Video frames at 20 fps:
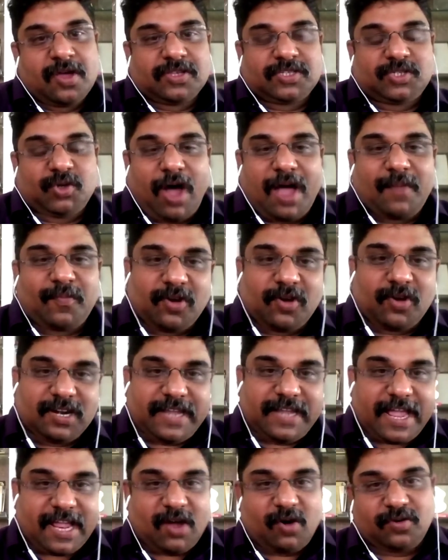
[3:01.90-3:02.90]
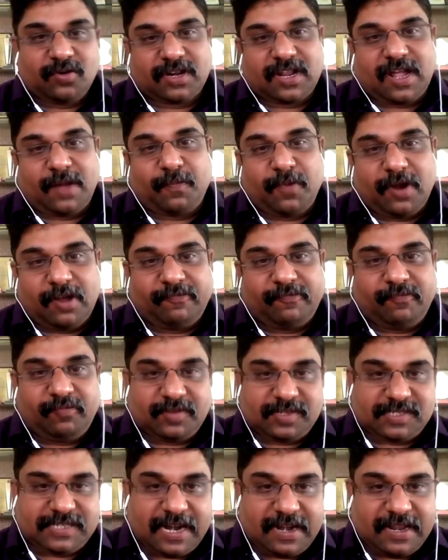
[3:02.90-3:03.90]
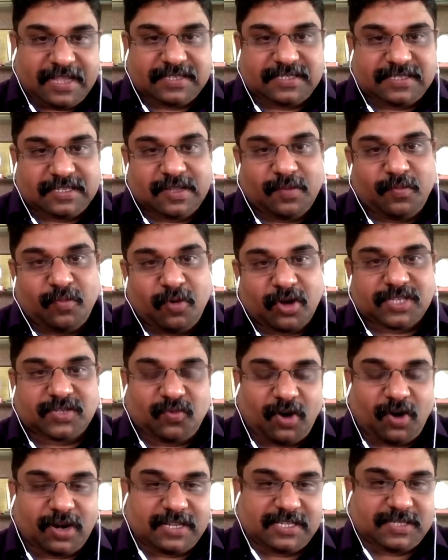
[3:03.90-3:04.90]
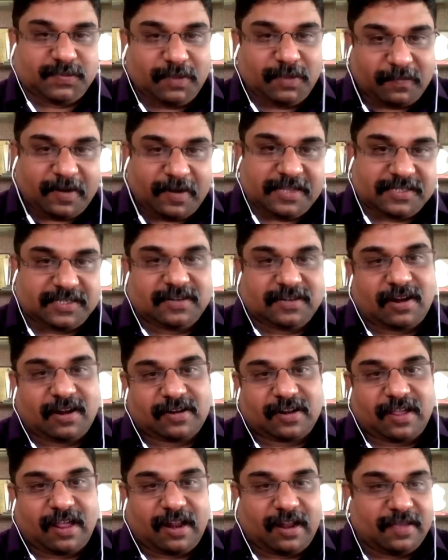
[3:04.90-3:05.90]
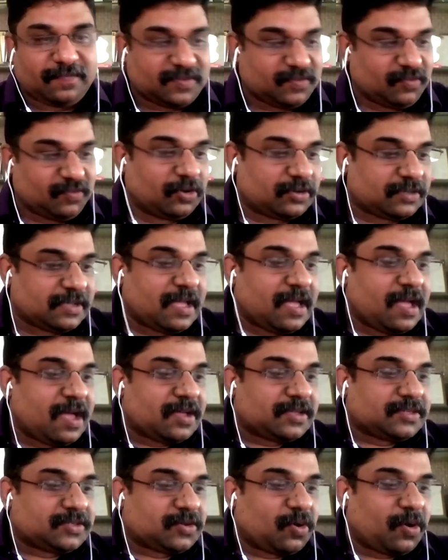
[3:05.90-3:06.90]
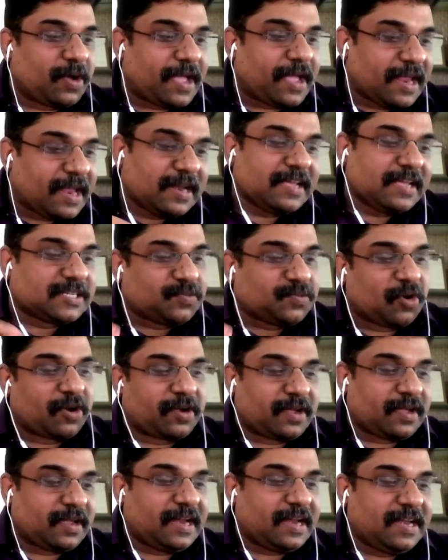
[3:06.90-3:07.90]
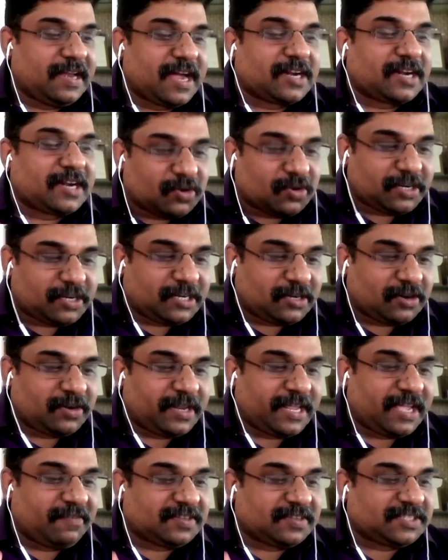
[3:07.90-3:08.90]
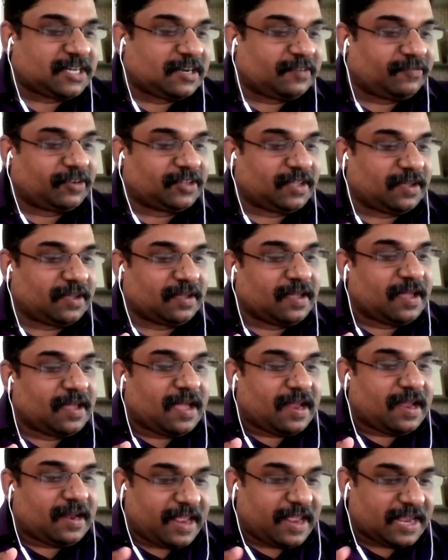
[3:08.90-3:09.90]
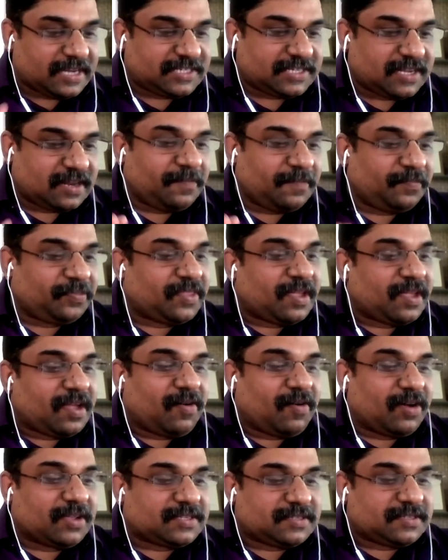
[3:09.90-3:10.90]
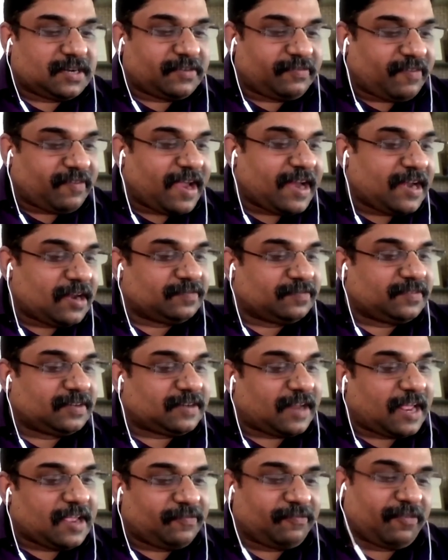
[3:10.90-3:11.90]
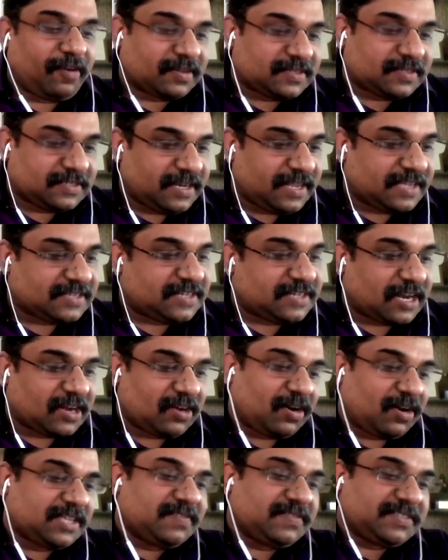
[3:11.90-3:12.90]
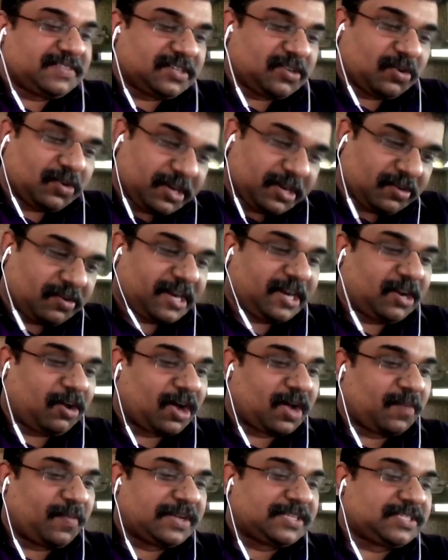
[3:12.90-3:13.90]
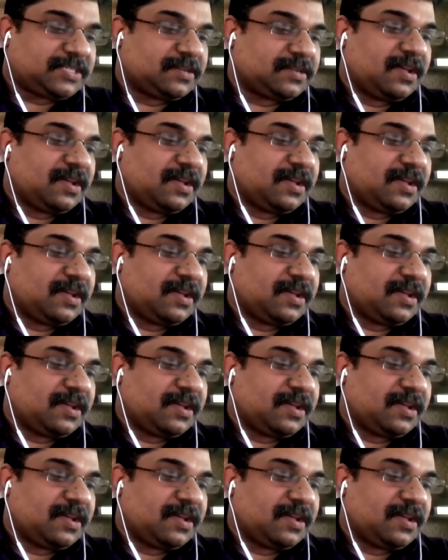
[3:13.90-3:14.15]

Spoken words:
So I'm going to take out a couple of studies in the books, what is published in Dr. Kalam's book. So in his book, India 2020, a vision for the nation, was refined of the TIFOX series Technology Vision 2020 documents.